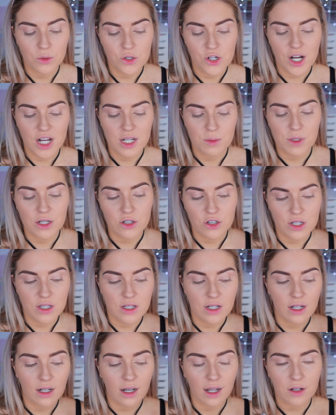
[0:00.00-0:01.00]
Would you guys be
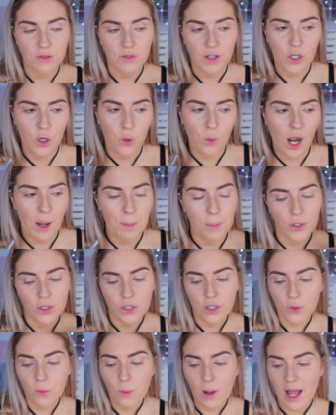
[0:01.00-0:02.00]
interested in like a video where I put
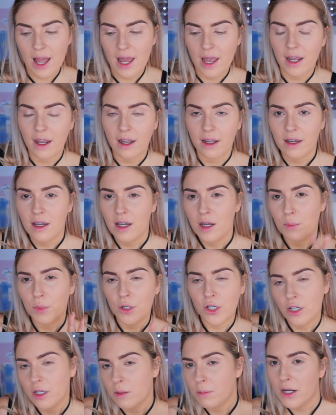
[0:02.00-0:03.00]
it away,
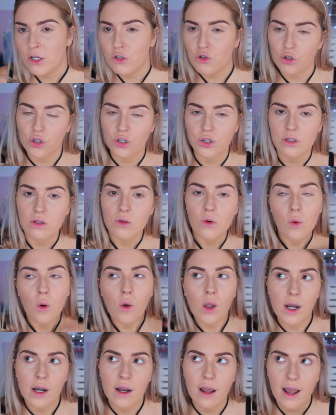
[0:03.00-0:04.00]
put it in my drawers,
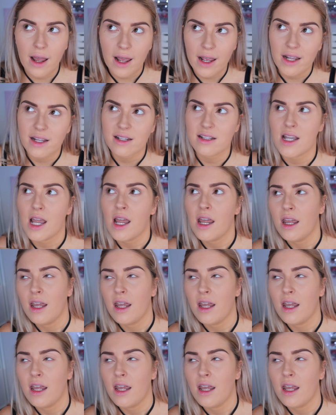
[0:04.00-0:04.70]
organize,